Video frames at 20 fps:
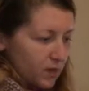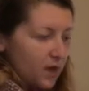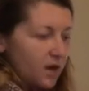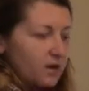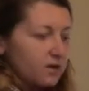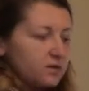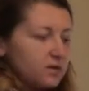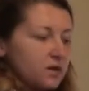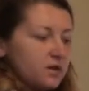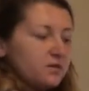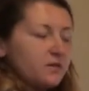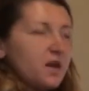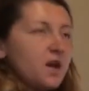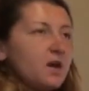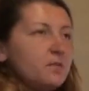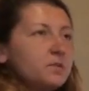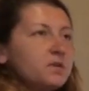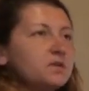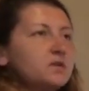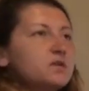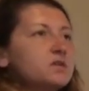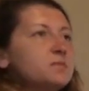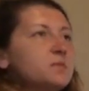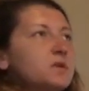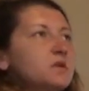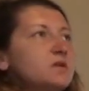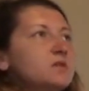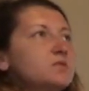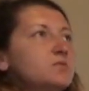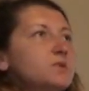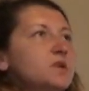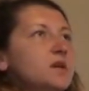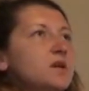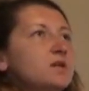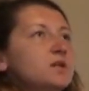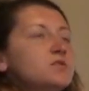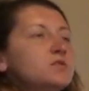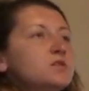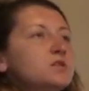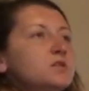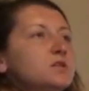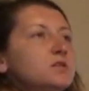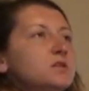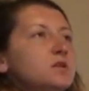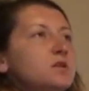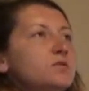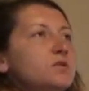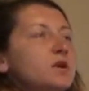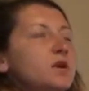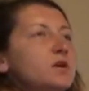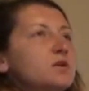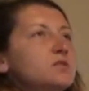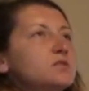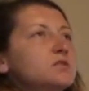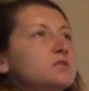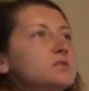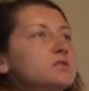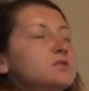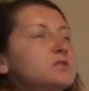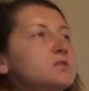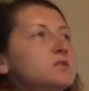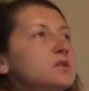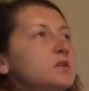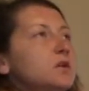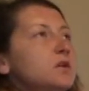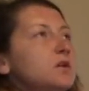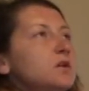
act out of habit is because we're negligent in our actions.